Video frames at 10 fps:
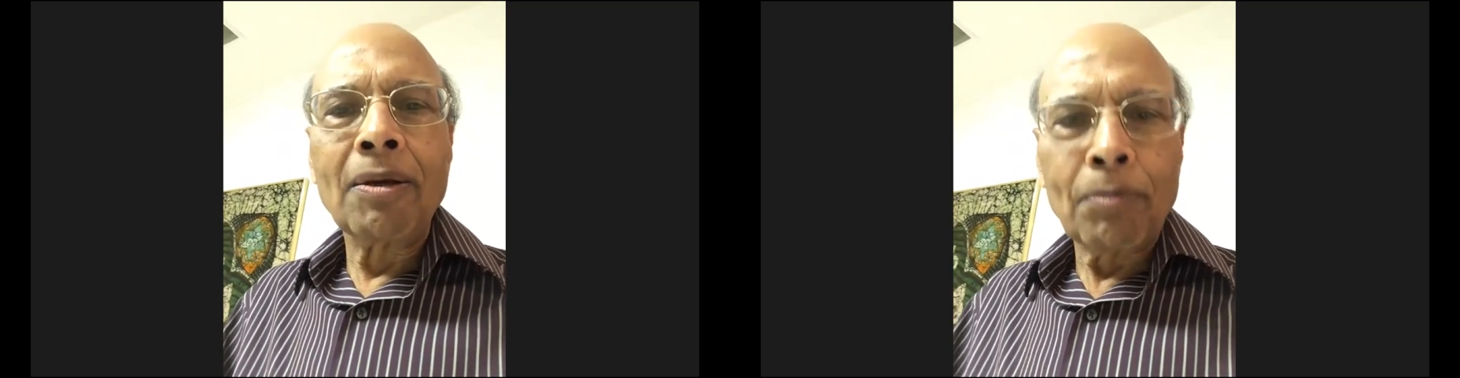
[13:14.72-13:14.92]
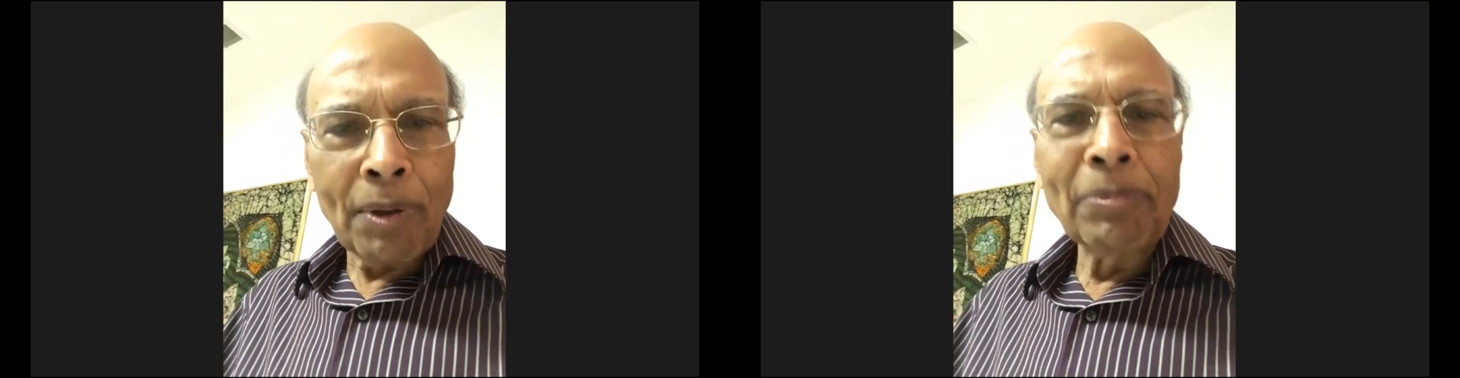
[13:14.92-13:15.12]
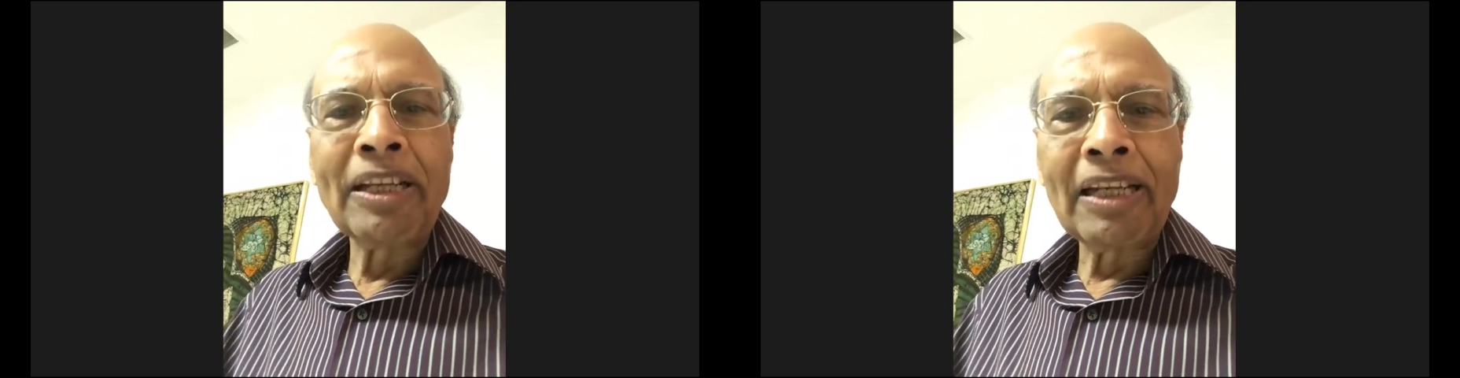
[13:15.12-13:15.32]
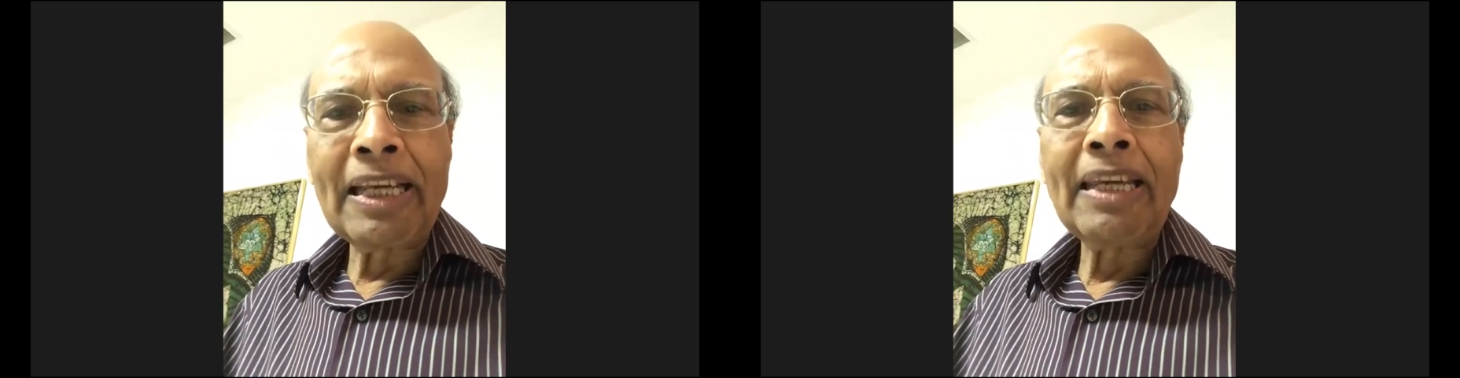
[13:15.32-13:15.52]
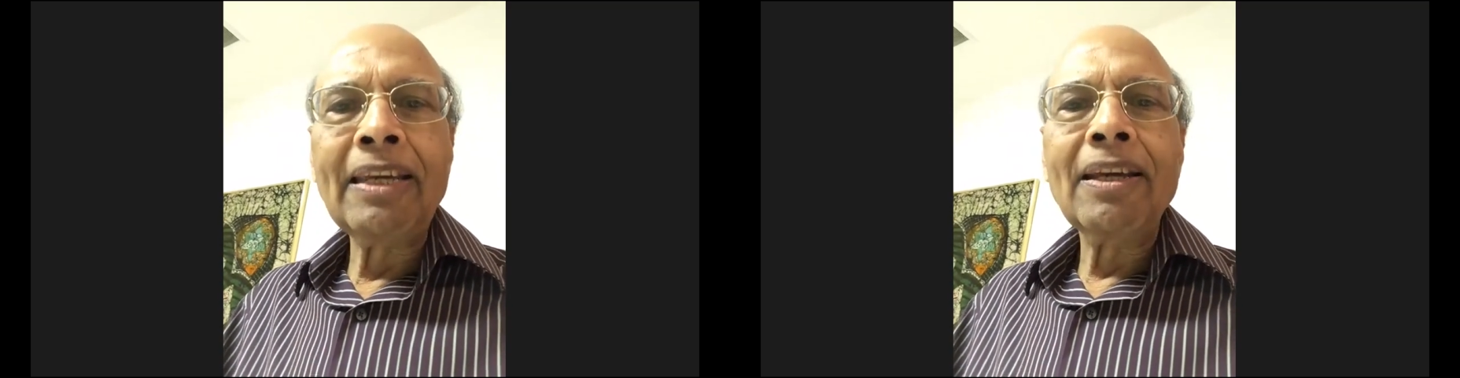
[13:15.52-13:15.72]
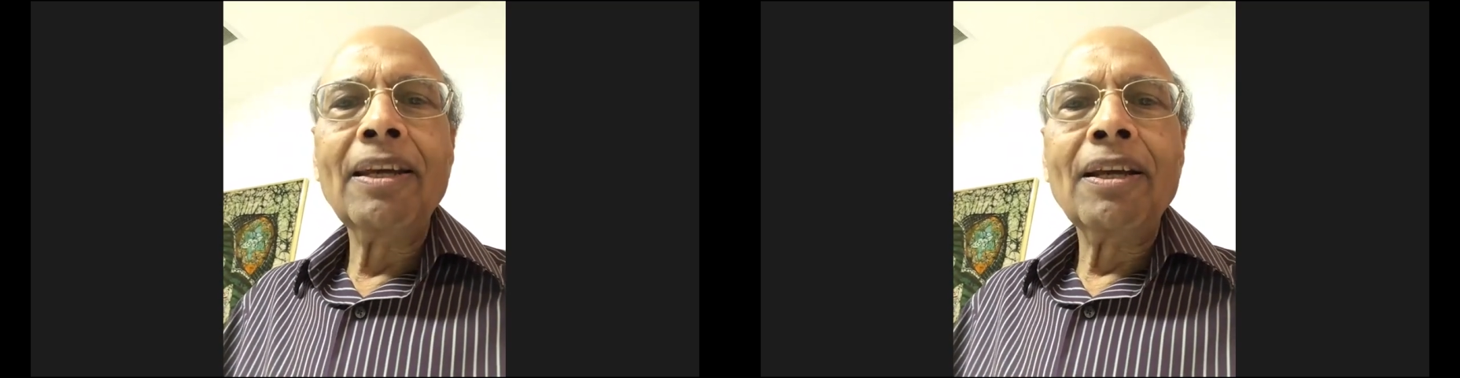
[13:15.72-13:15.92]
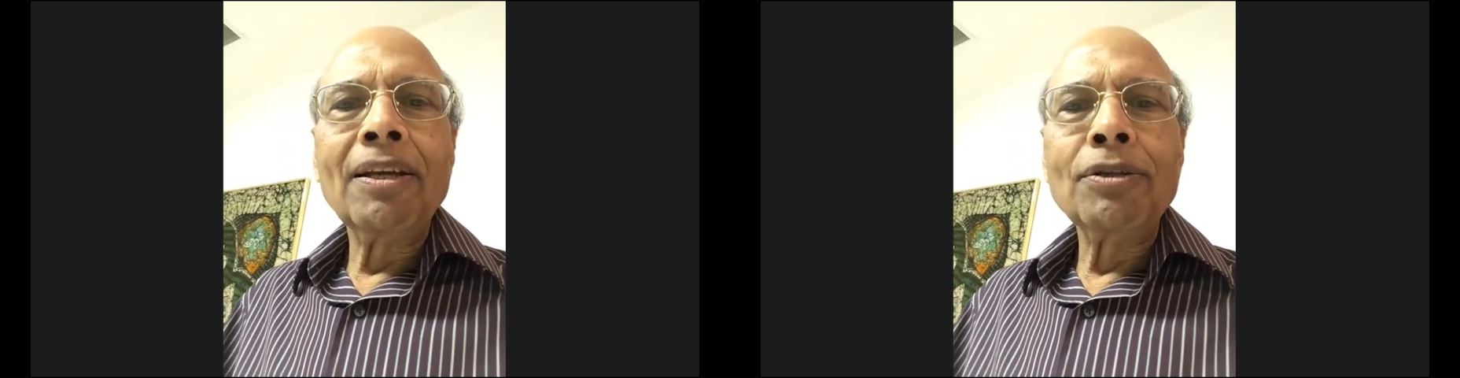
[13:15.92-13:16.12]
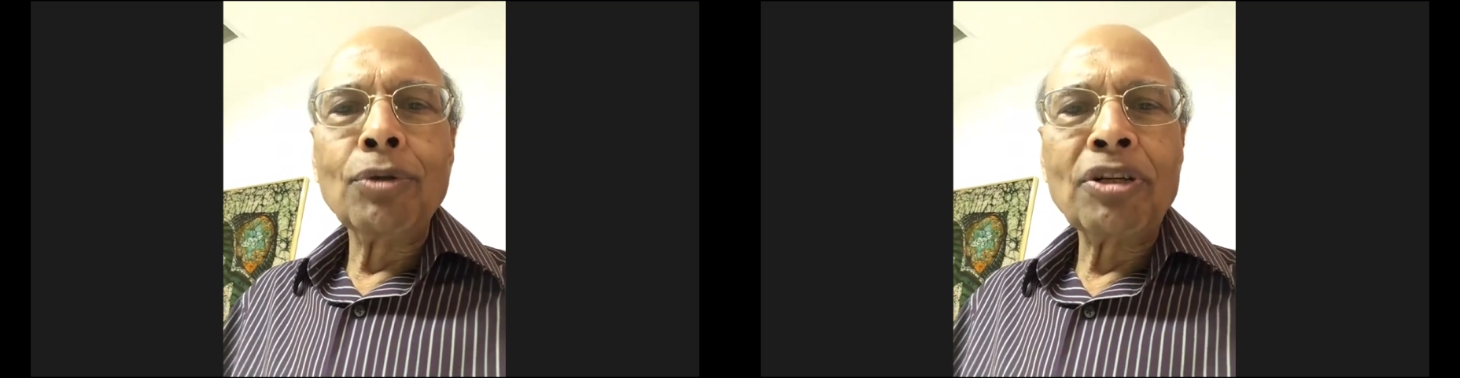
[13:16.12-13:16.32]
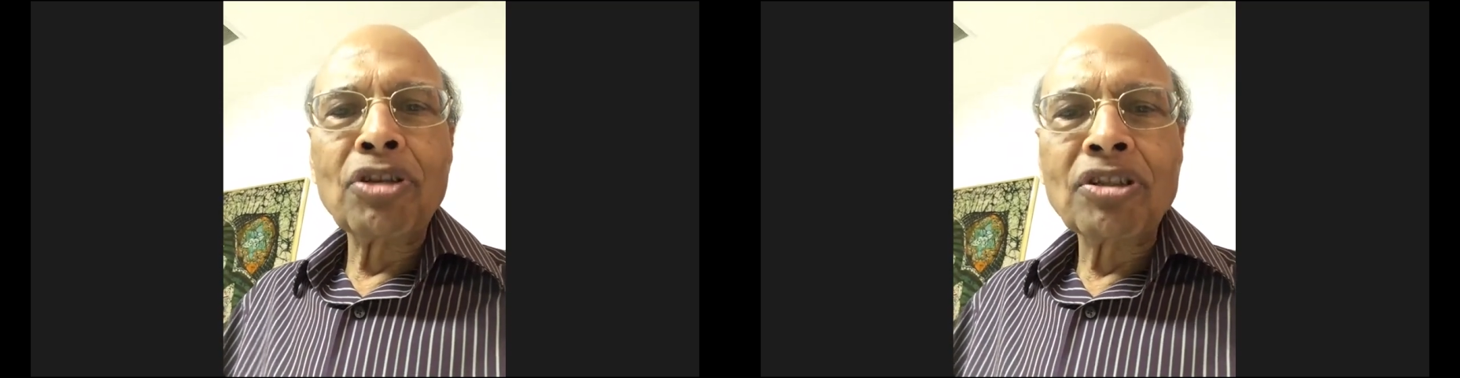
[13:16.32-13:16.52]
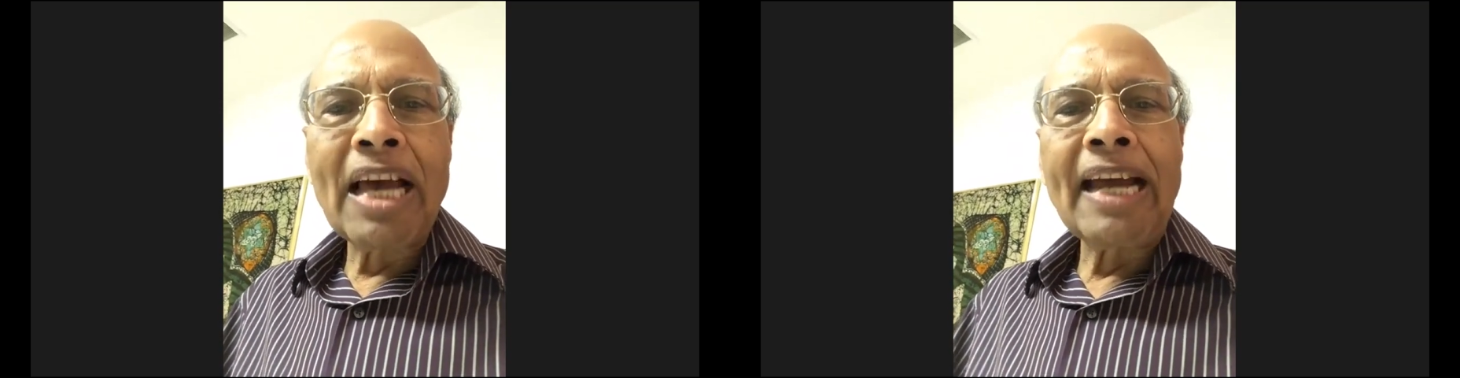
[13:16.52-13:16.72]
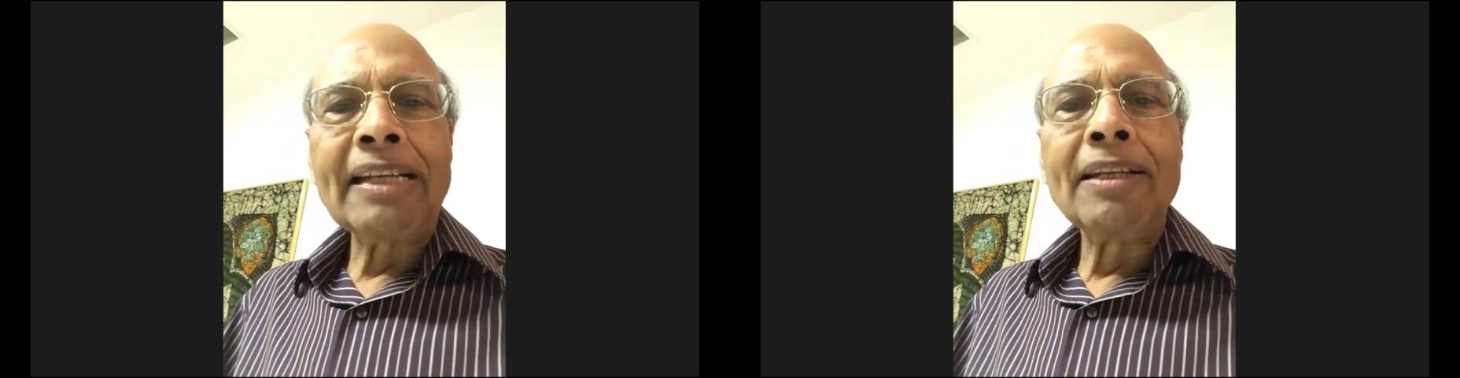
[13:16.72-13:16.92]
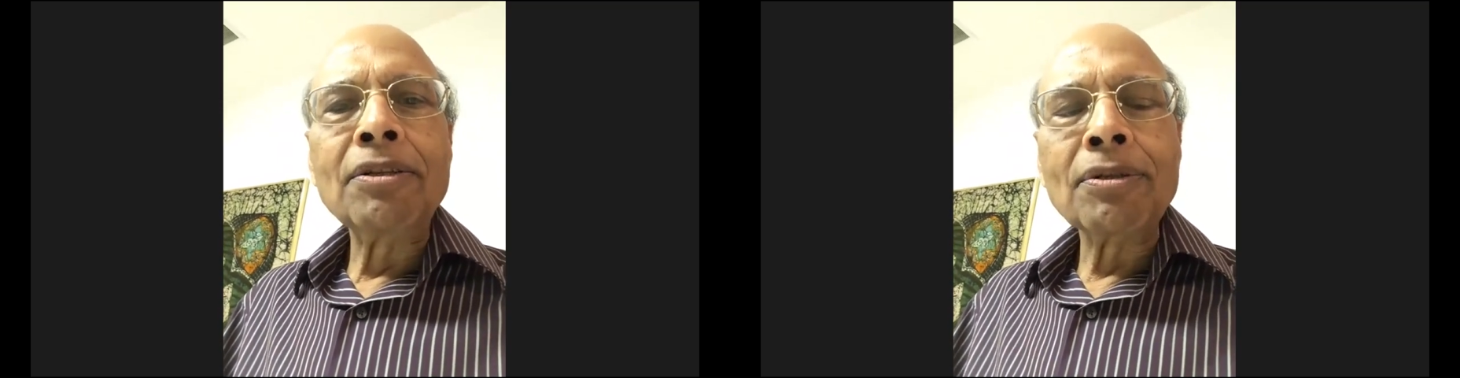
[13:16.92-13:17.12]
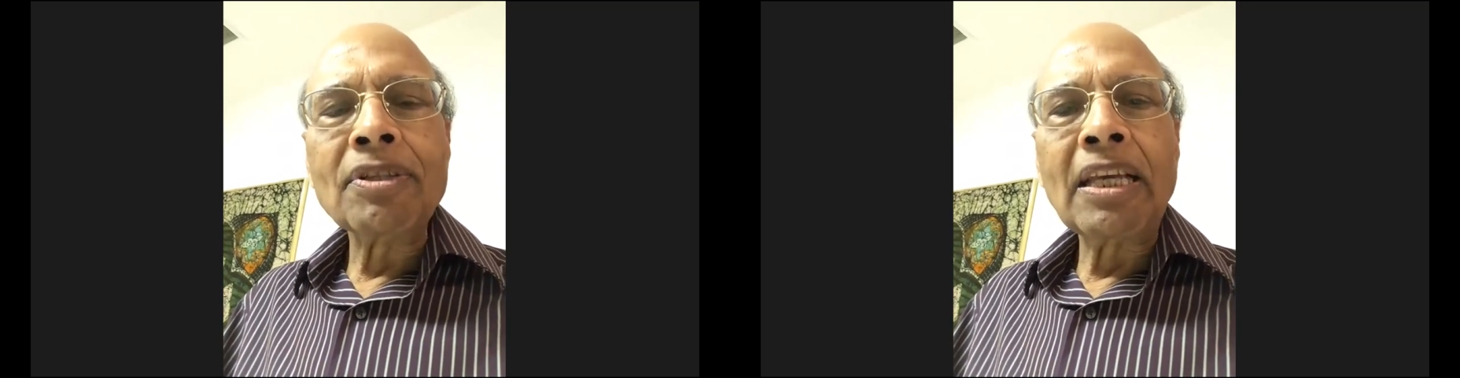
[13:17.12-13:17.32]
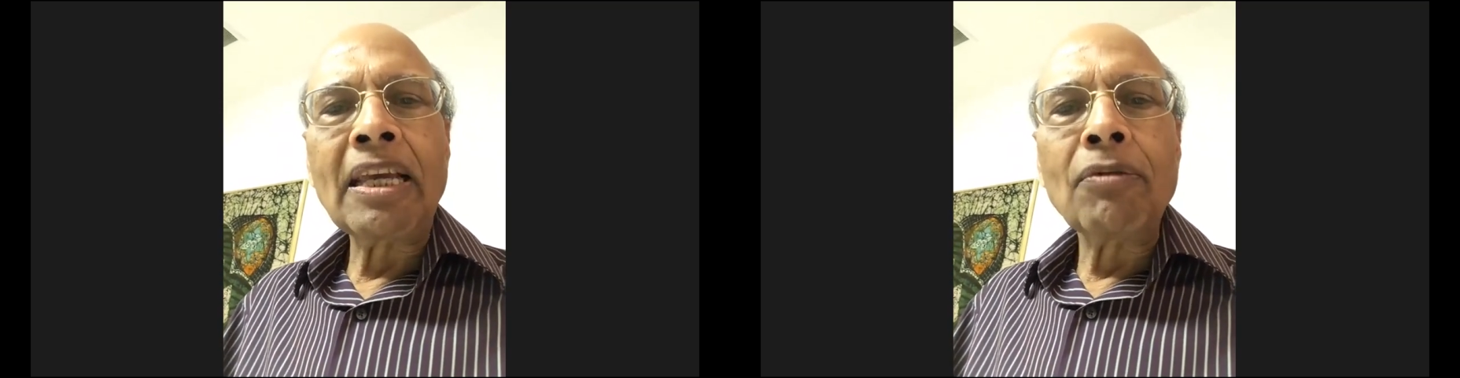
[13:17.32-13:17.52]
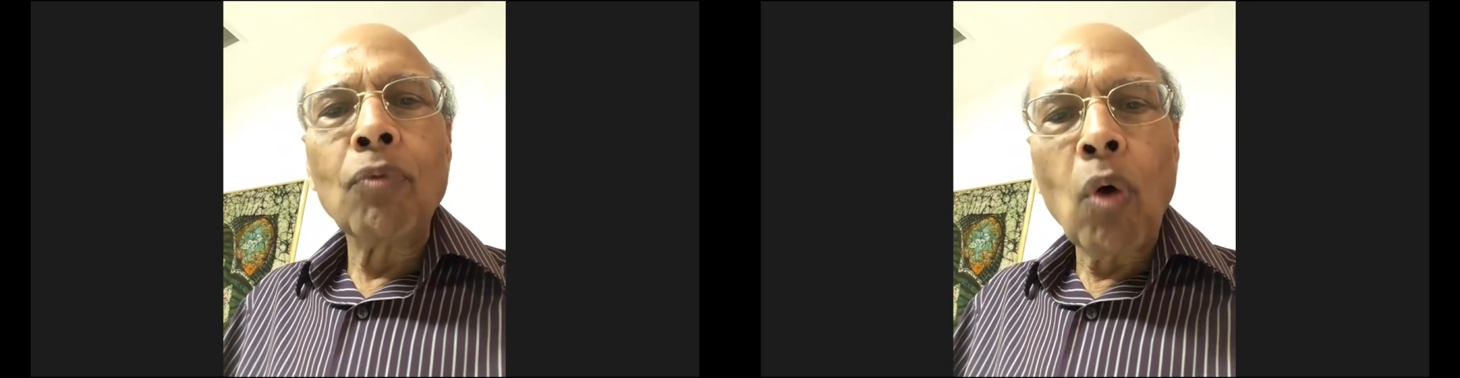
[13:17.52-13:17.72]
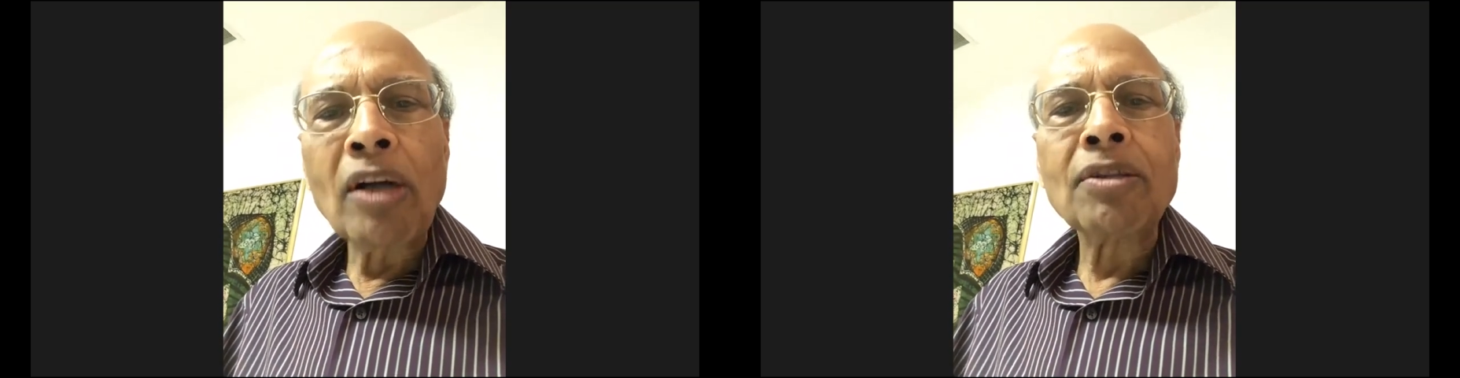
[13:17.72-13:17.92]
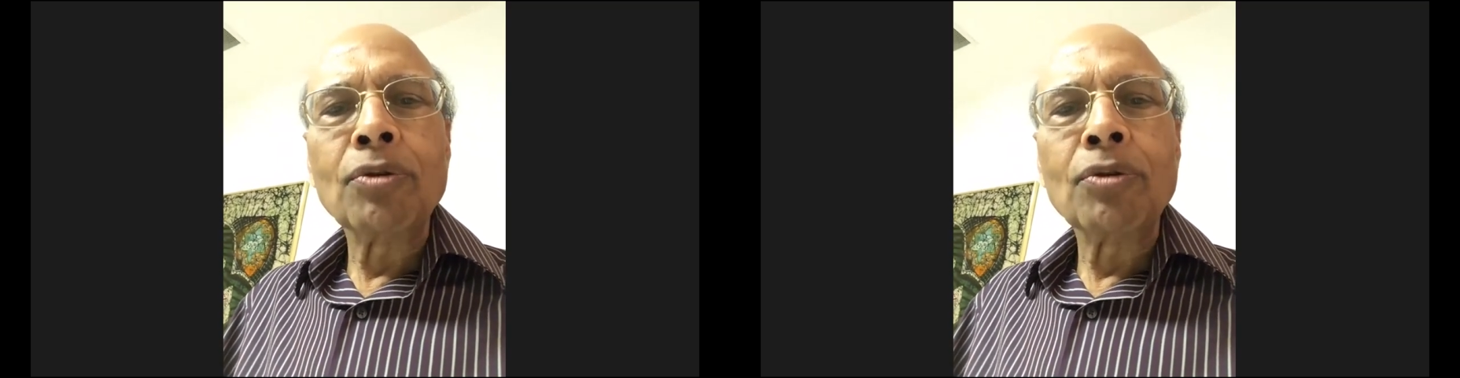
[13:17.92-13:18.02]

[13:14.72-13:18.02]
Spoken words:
publicly to our society to see what